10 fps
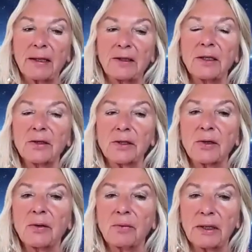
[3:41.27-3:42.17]
And years
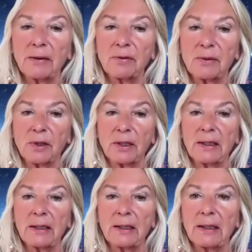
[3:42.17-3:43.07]
ago, when I was
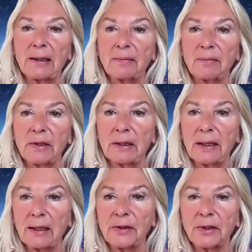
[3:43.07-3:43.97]
working
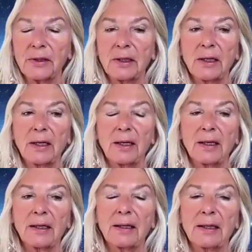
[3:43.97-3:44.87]
in London
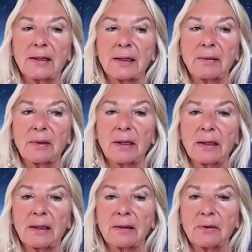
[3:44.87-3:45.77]
as
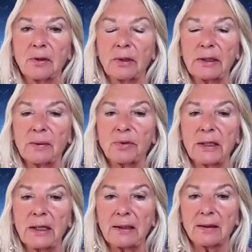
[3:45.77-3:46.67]
a
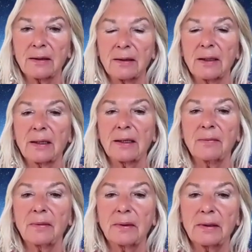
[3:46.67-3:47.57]
prenatal
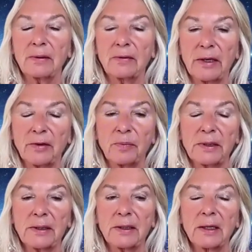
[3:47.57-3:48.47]

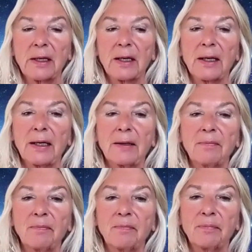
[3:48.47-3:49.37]
therapist,
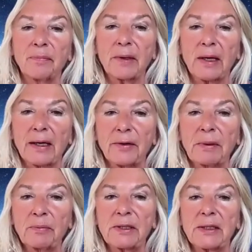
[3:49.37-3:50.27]
I
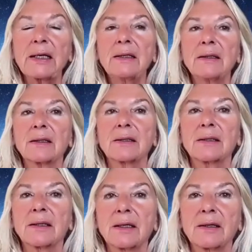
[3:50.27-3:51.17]
remember saying
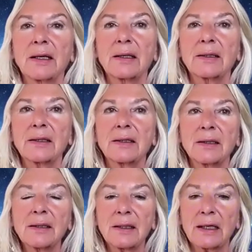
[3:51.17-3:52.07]
this, that it
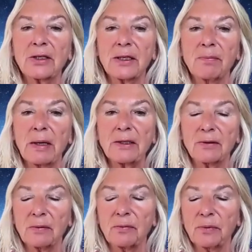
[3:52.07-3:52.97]
doesn't actually
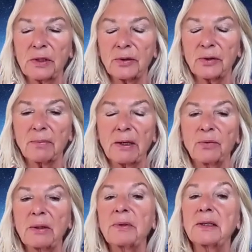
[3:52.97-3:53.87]
matter. We were talking
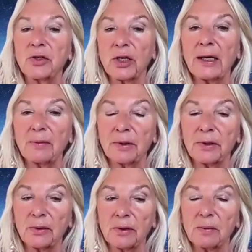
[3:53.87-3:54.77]
about women in
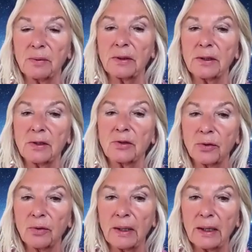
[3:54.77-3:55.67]
childbirth who experience
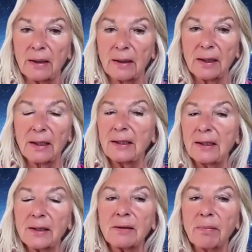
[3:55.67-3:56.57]
trauma.
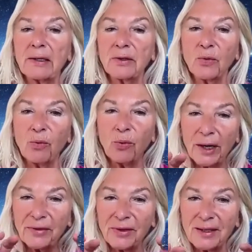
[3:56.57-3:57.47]
It doesn't matter
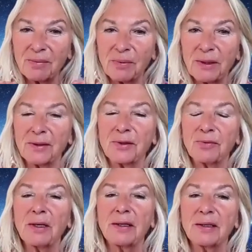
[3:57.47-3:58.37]
what the
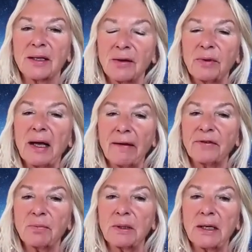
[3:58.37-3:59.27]
experience was. We
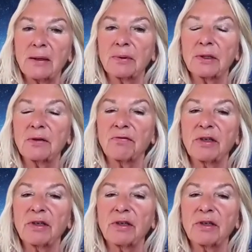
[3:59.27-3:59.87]
have to be able to